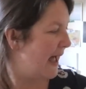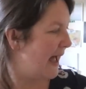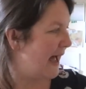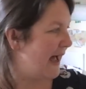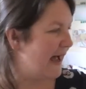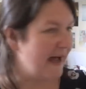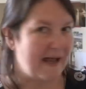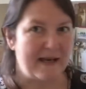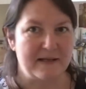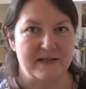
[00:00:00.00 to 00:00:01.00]

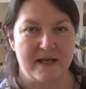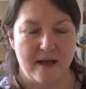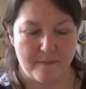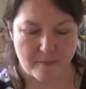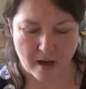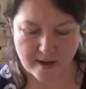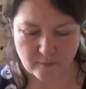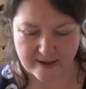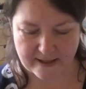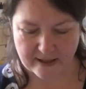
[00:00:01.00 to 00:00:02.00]
And my
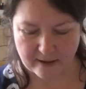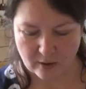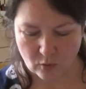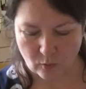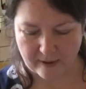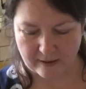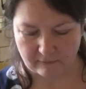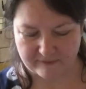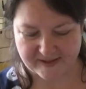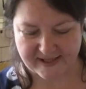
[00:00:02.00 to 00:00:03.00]
winner will
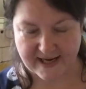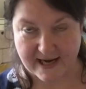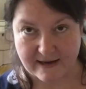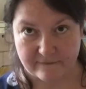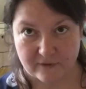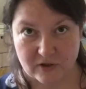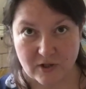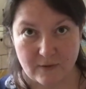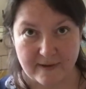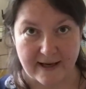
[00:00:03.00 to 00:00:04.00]
receive
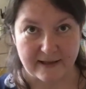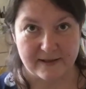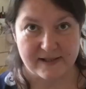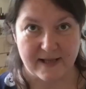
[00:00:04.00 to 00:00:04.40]
two things.